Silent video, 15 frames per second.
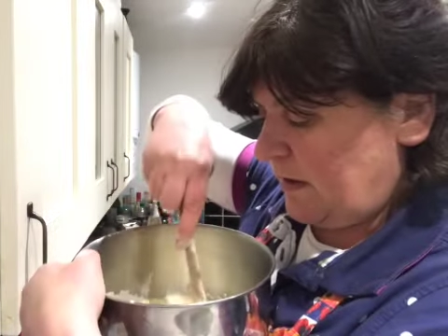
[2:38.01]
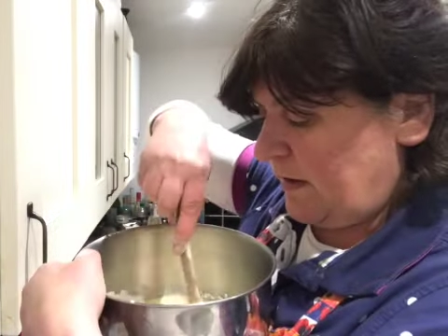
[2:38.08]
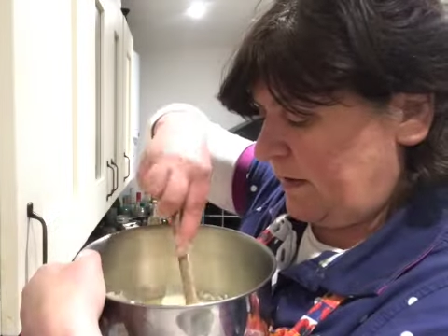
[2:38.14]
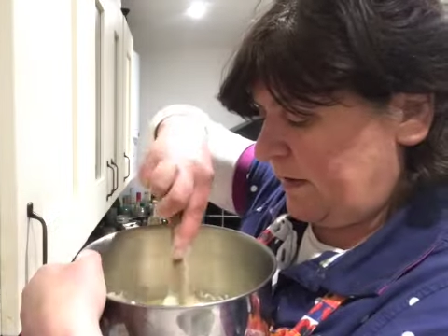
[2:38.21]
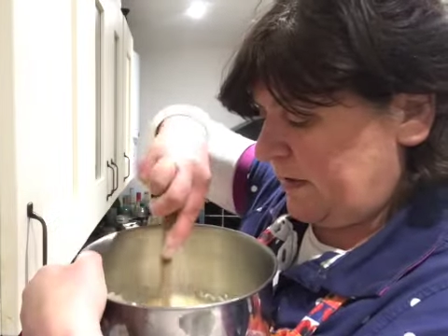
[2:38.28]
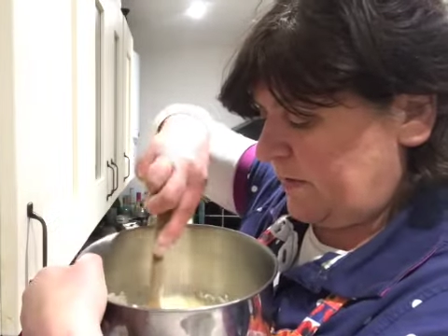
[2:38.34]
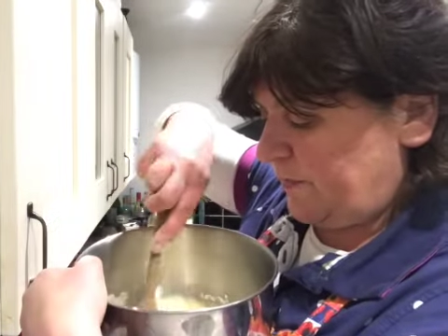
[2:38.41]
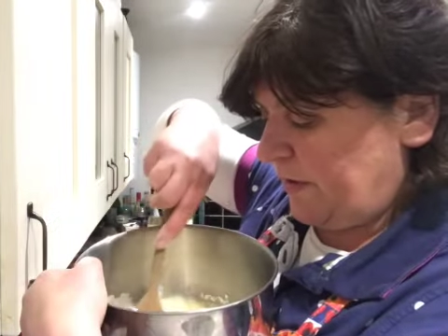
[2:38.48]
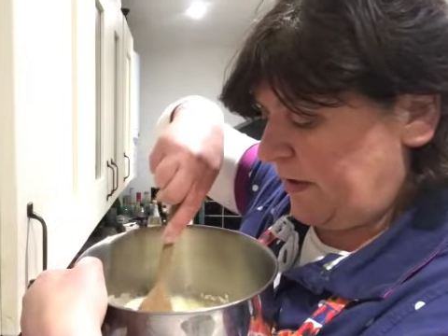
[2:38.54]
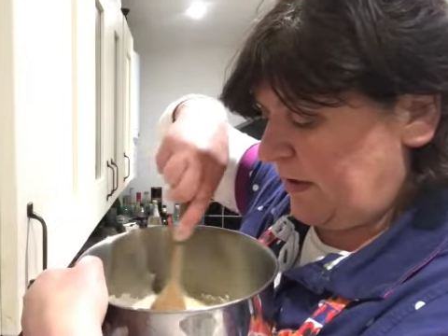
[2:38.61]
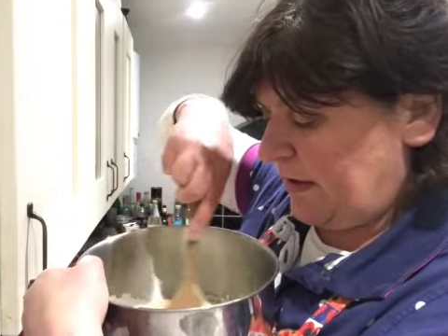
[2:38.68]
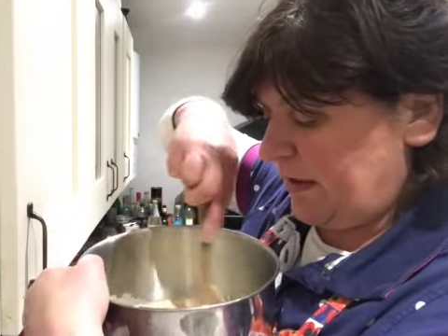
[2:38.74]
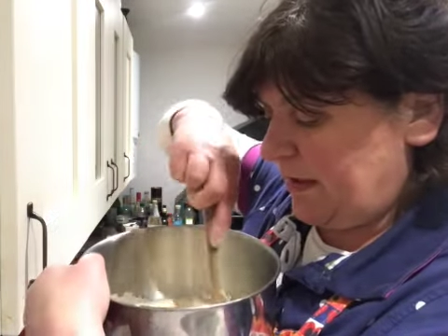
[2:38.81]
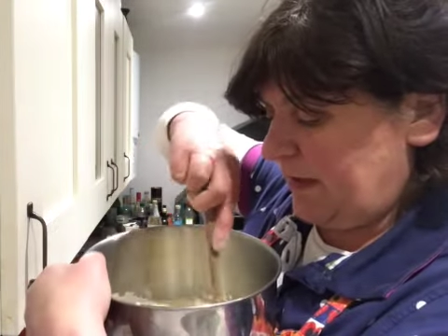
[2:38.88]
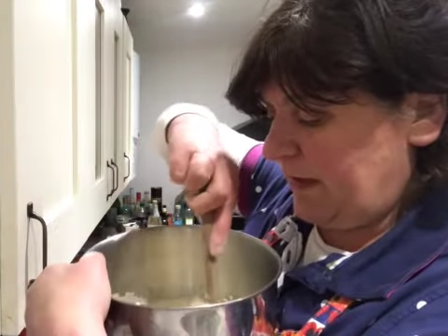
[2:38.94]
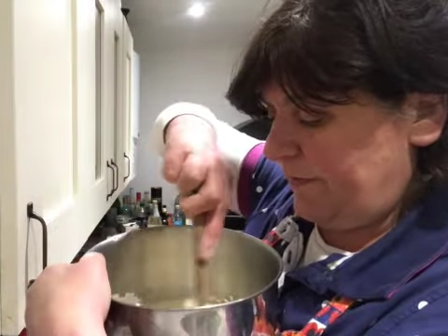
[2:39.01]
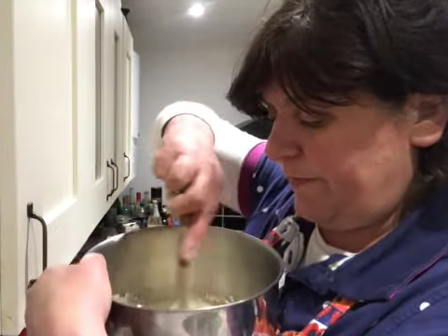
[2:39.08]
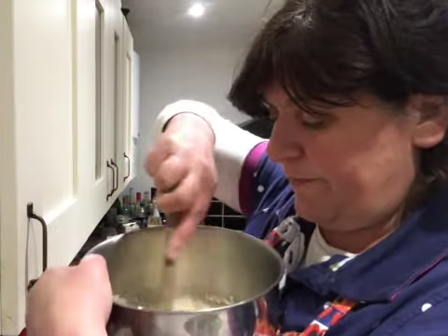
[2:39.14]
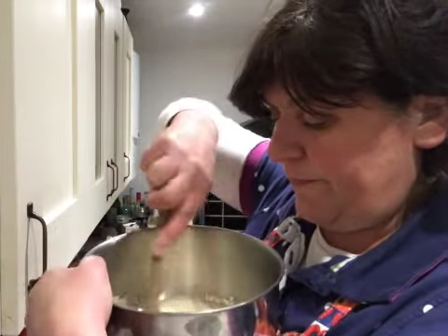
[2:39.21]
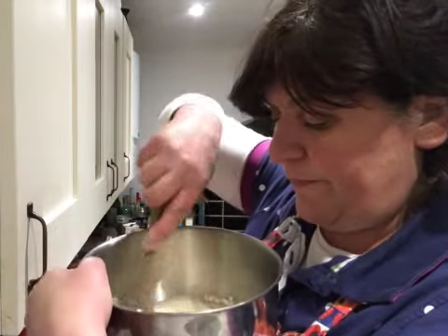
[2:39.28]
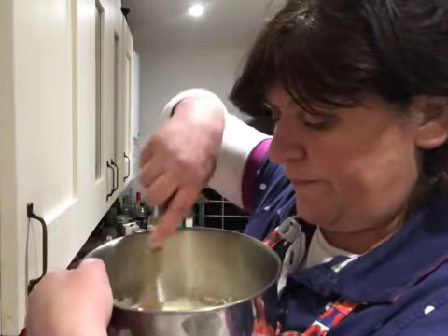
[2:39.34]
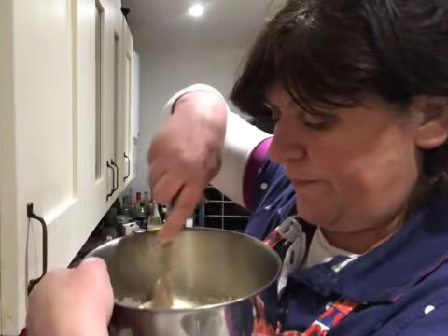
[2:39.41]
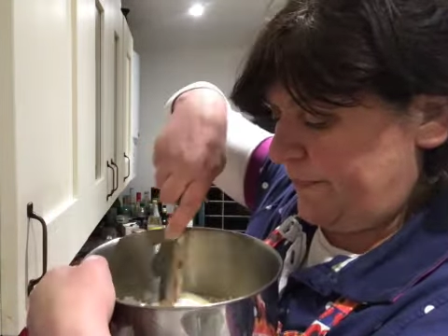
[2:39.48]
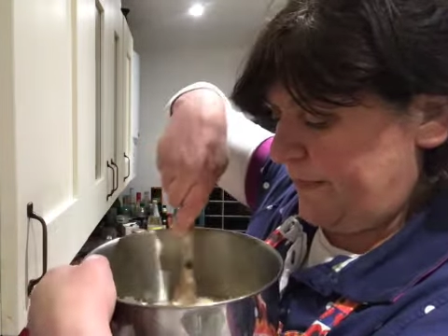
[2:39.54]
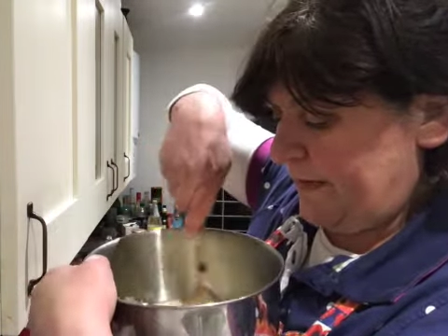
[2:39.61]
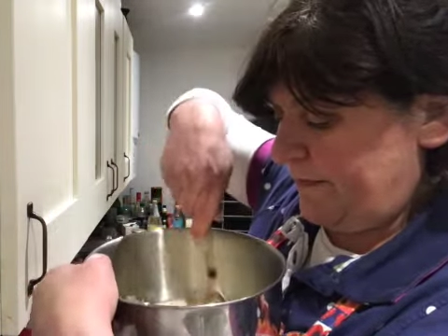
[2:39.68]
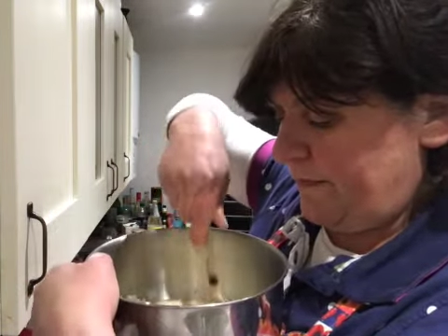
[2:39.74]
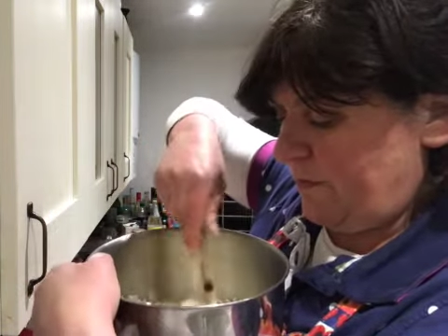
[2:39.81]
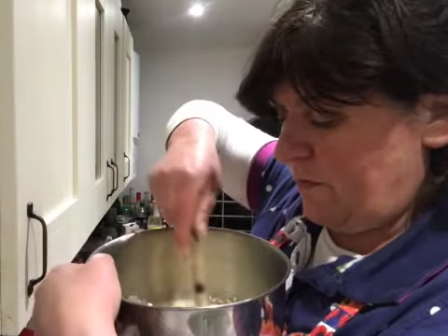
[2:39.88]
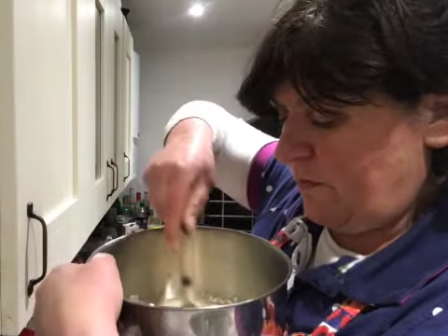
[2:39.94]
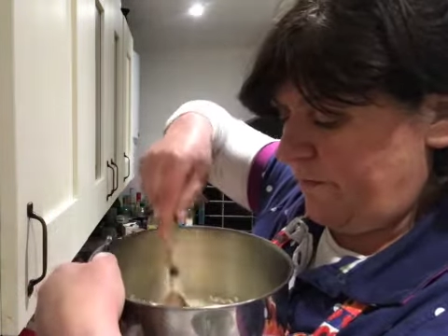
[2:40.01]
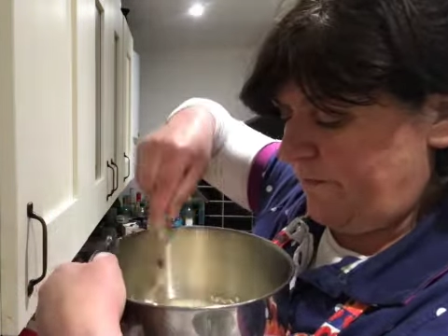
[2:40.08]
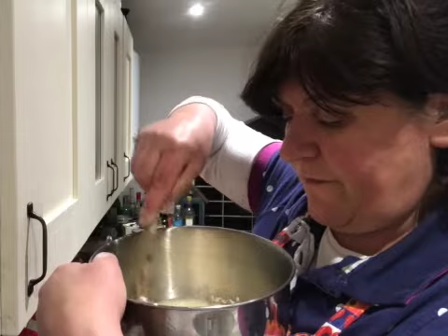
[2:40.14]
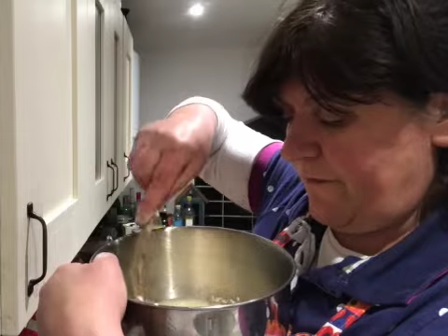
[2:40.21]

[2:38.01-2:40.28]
I'm going to sprinkle a little bit more.